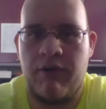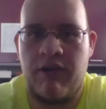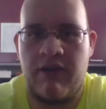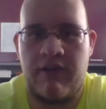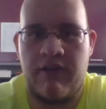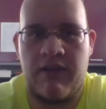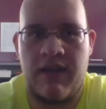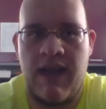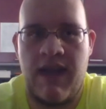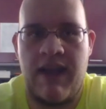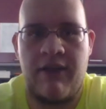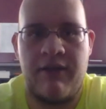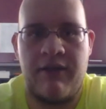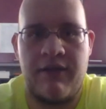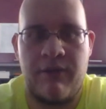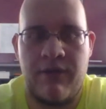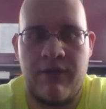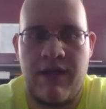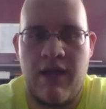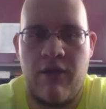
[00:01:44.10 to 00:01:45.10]
just a day or
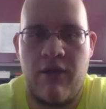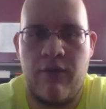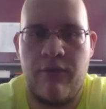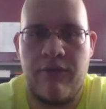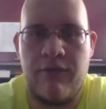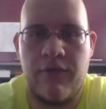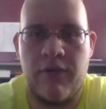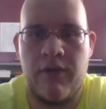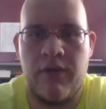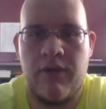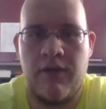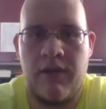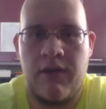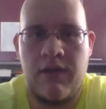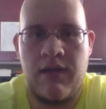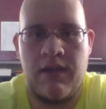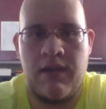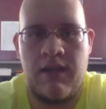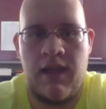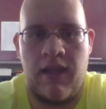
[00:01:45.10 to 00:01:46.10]
two ago for
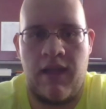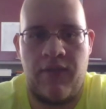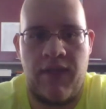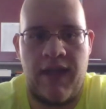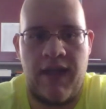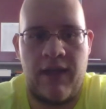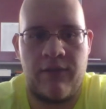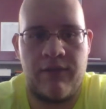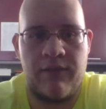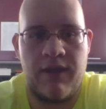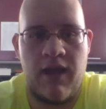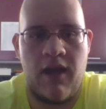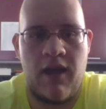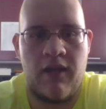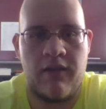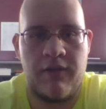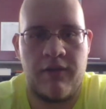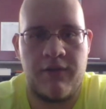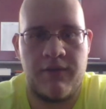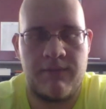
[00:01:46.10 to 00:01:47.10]

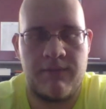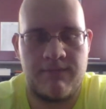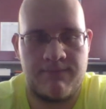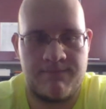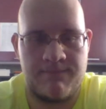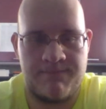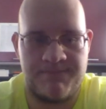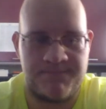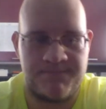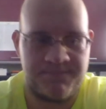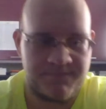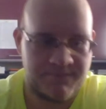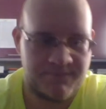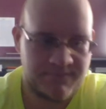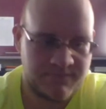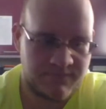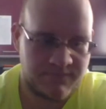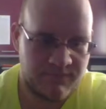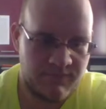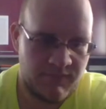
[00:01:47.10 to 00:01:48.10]
$1,000. I'm
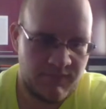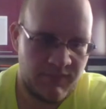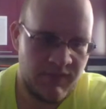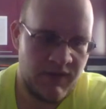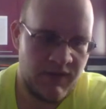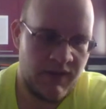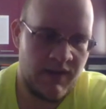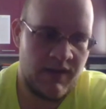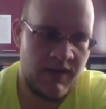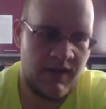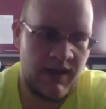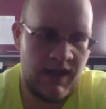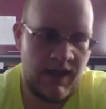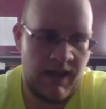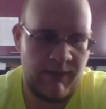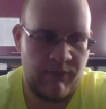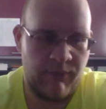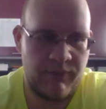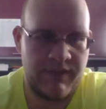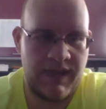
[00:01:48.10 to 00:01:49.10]

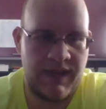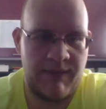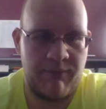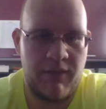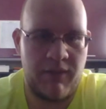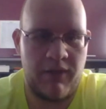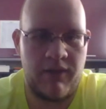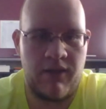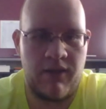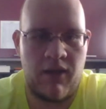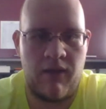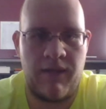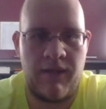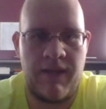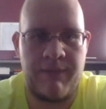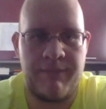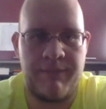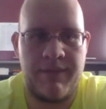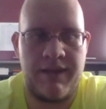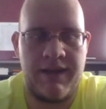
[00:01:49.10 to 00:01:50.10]
going to take all
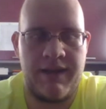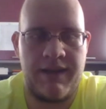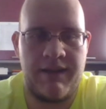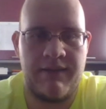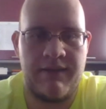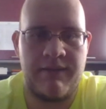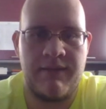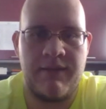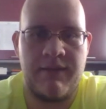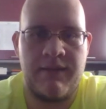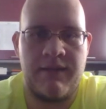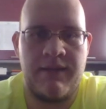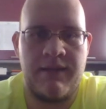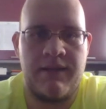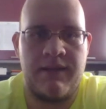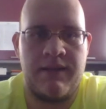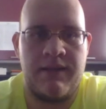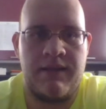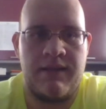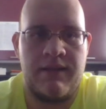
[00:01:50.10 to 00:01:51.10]
that money and
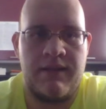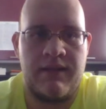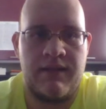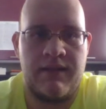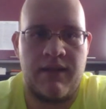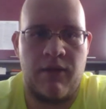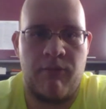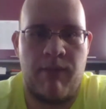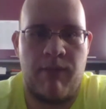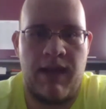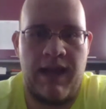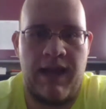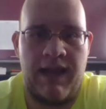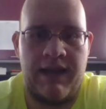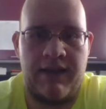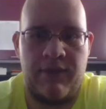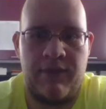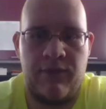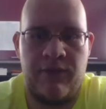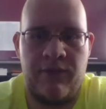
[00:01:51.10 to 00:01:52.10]
go
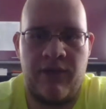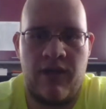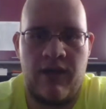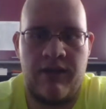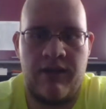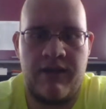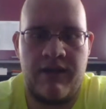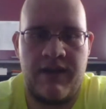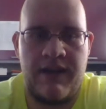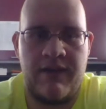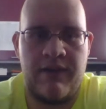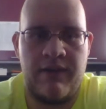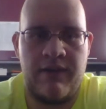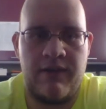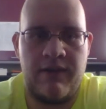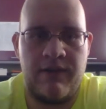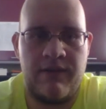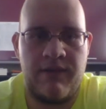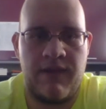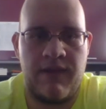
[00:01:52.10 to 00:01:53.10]
buy a new John
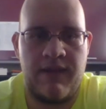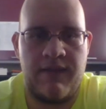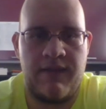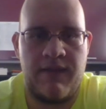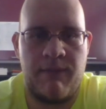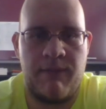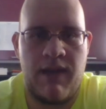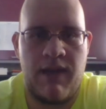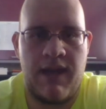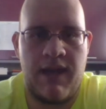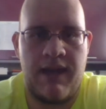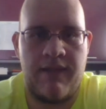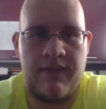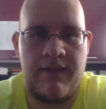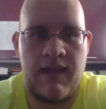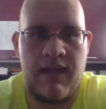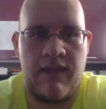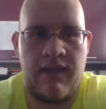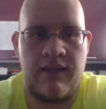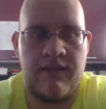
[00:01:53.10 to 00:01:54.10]
Deere that somebody
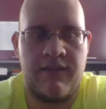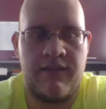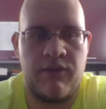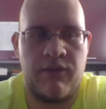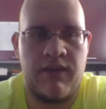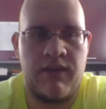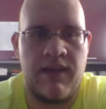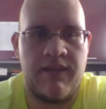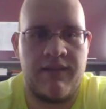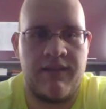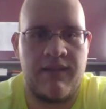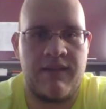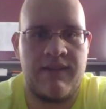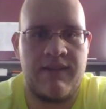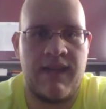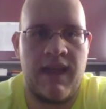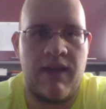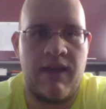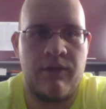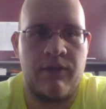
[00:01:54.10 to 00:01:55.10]
is selling. It's only got
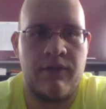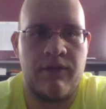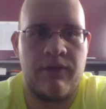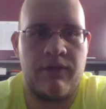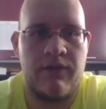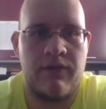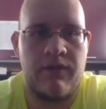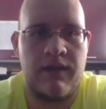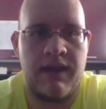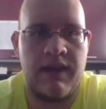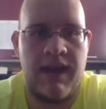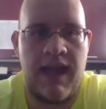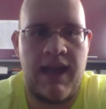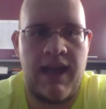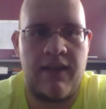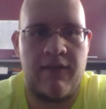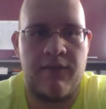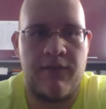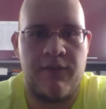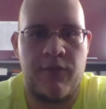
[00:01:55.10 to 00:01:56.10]
6 hours. It
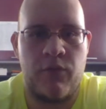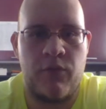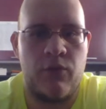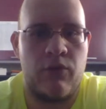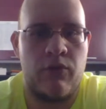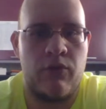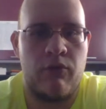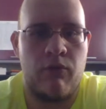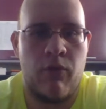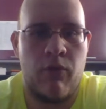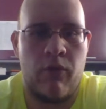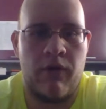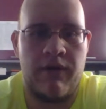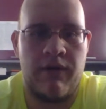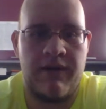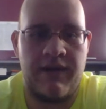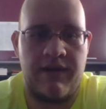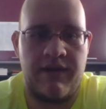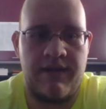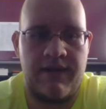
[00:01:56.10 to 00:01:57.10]
has full
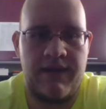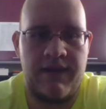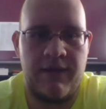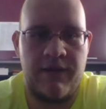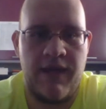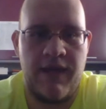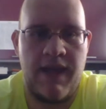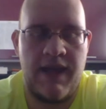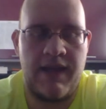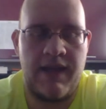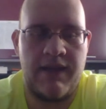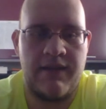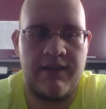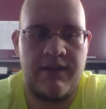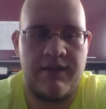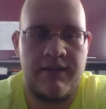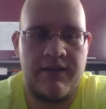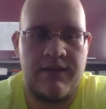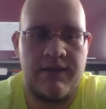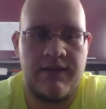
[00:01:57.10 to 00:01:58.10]
warranty still yet.
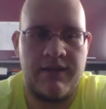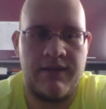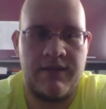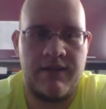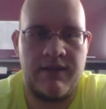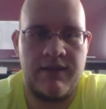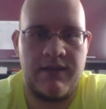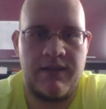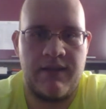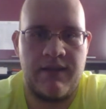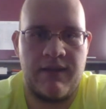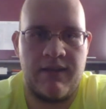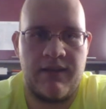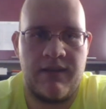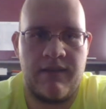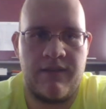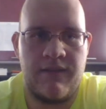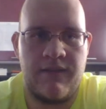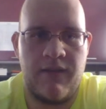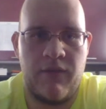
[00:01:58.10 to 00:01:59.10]

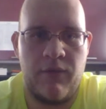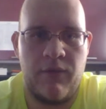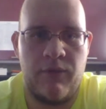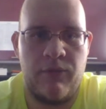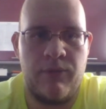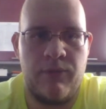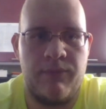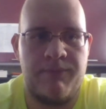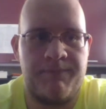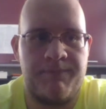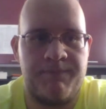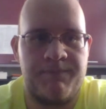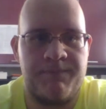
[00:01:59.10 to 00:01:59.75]
So